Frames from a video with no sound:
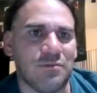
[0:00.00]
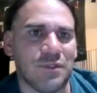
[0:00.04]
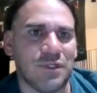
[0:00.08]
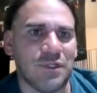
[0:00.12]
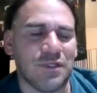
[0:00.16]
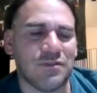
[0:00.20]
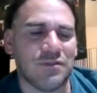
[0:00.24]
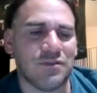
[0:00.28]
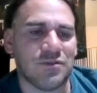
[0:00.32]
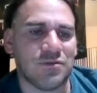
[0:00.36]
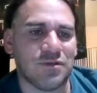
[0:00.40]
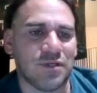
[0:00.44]

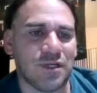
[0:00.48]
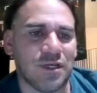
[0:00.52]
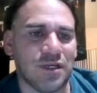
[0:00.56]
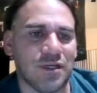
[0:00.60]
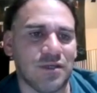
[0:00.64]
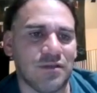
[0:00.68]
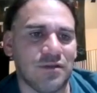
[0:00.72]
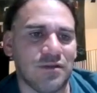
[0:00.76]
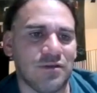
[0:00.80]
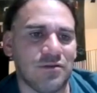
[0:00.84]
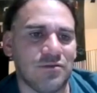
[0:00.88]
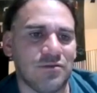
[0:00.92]
That's
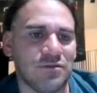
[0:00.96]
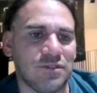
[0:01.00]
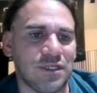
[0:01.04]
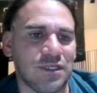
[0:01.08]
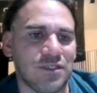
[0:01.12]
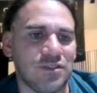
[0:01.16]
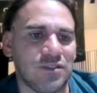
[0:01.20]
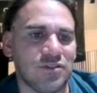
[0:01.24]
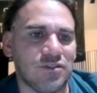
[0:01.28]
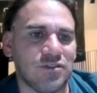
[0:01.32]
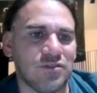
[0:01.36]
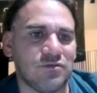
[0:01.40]
okay. The
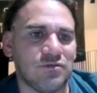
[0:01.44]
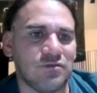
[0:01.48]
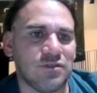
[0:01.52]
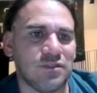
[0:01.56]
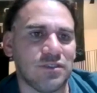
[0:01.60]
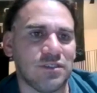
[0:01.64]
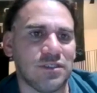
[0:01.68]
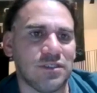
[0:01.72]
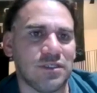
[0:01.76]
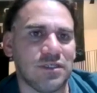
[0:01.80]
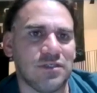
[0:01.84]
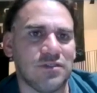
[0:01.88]
notation's
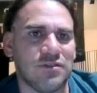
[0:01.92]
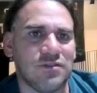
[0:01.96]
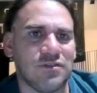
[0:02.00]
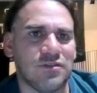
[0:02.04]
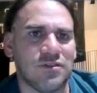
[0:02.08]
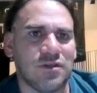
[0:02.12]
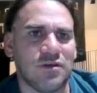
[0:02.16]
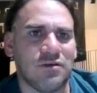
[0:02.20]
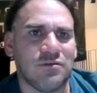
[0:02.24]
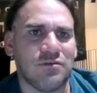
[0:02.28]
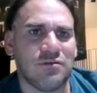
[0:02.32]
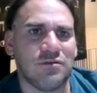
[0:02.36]
really nice.
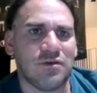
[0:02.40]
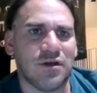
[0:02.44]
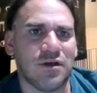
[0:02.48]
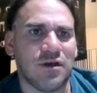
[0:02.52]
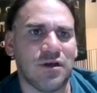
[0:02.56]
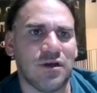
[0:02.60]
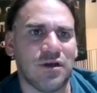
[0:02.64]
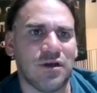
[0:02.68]
So